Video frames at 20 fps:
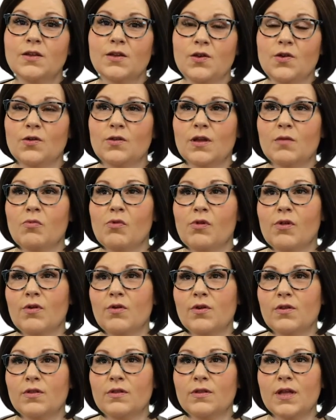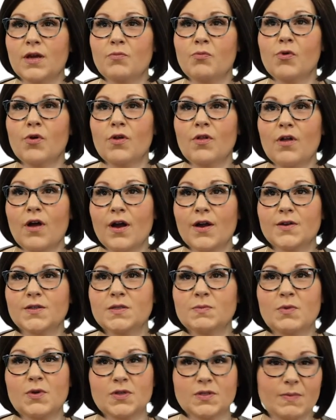your liberal arts
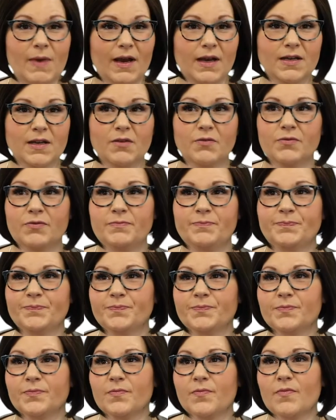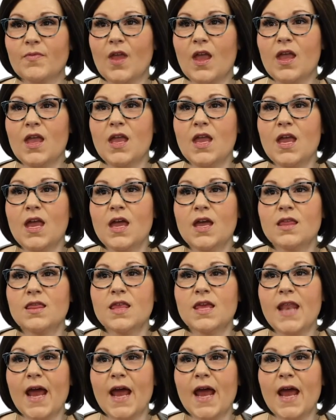perspective. The